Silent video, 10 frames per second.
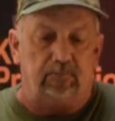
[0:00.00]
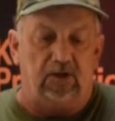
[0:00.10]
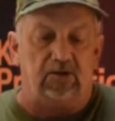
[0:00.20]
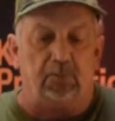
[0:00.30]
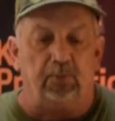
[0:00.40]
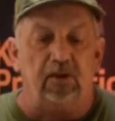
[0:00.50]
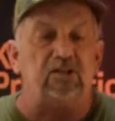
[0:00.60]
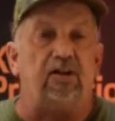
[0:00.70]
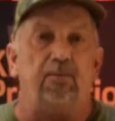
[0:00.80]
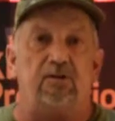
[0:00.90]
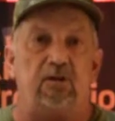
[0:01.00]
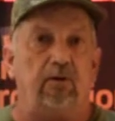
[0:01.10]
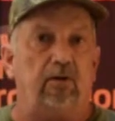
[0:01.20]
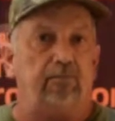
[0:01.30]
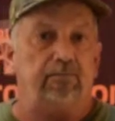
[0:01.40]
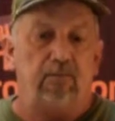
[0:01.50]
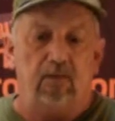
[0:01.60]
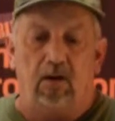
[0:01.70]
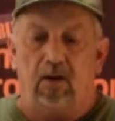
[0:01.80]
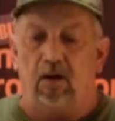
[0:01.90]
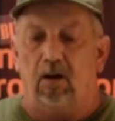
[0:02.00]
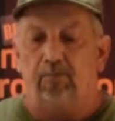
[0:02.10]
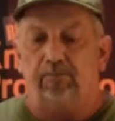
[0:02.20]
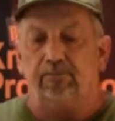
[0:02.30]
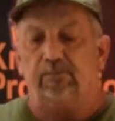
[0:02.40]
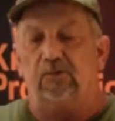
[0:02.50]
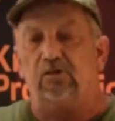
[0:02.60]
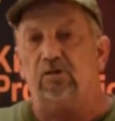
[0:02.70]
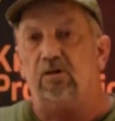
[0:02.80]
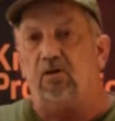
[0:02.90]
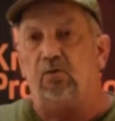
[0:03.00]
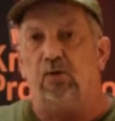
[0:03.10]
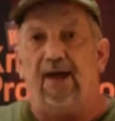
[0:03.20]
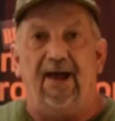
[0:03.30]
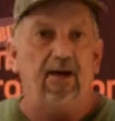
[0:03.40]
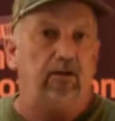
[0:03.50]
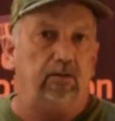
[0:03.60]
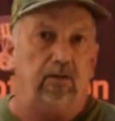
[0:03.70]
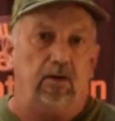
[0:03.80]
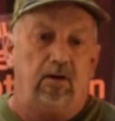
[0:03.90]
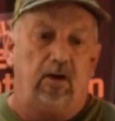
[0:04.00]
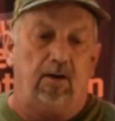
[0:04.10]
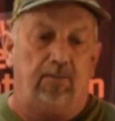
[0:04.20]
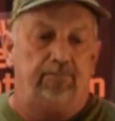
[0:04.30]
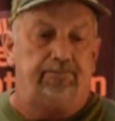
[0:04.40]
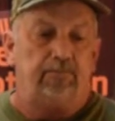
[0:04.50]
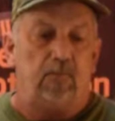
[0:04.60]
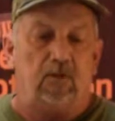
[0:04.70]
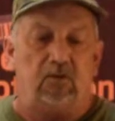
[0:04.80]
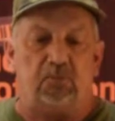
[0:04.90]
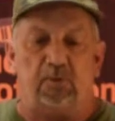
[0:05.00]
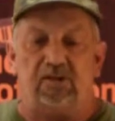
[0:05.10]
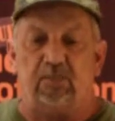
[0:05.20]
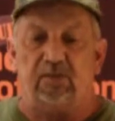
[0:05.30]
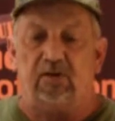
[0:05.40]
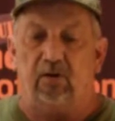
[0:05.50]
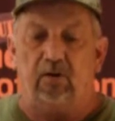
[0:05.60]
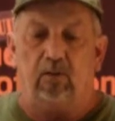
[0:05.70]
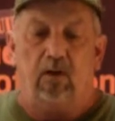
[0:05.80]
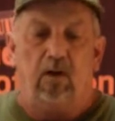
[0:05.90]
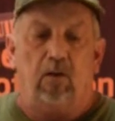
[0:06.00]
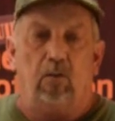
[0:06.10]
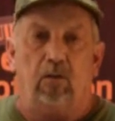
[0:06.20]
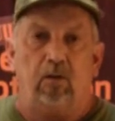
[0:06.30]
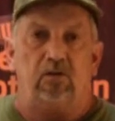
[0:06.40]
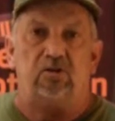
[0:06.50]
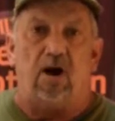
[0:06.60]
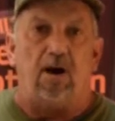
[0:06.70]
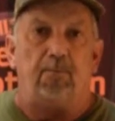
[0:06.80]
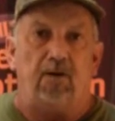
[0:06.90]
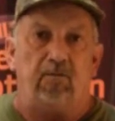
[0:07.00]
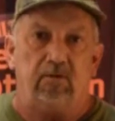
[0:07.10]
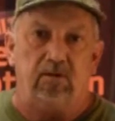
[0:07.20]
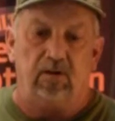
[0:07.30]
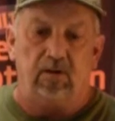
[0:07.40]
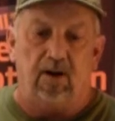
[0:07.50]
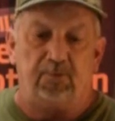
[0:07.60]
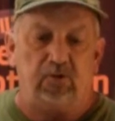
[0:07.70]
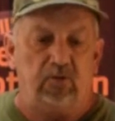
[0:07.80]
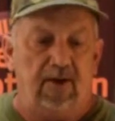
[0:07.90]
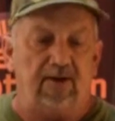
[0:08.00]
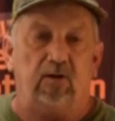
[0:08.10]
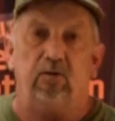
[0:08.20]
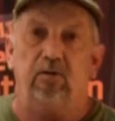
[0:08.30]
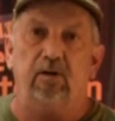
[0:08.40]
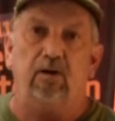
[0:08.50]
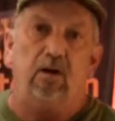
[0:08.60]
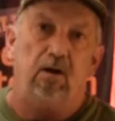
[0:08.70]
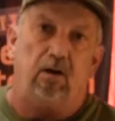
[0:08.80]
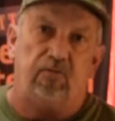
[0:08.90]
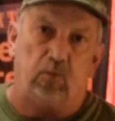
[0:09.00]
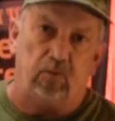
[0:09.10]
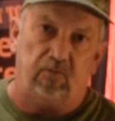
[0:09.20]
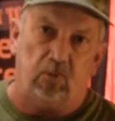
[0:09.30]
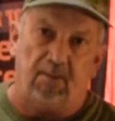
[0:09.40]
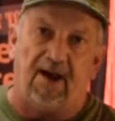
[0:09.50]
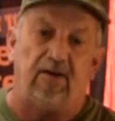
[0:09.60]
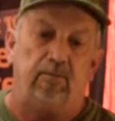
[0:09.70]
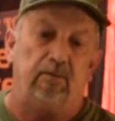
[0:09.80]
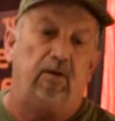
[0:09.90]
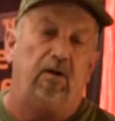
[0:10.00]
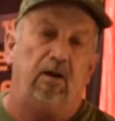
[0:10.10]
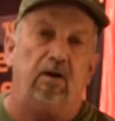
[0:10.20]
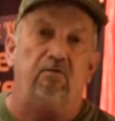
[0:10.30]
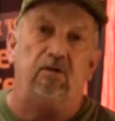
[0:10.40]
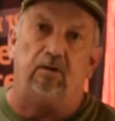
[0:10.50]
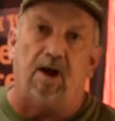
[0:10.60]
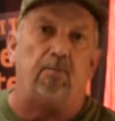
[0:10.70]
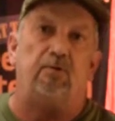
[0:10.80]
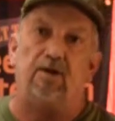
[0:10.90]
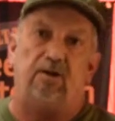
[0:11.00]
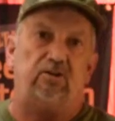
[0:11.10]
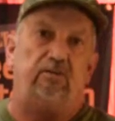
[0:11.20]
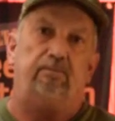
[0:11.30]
It's a ballistic material. This is a 3A. This ballistic material will stop everything up to and including a 44 Magnum. It gives you a lot of protection.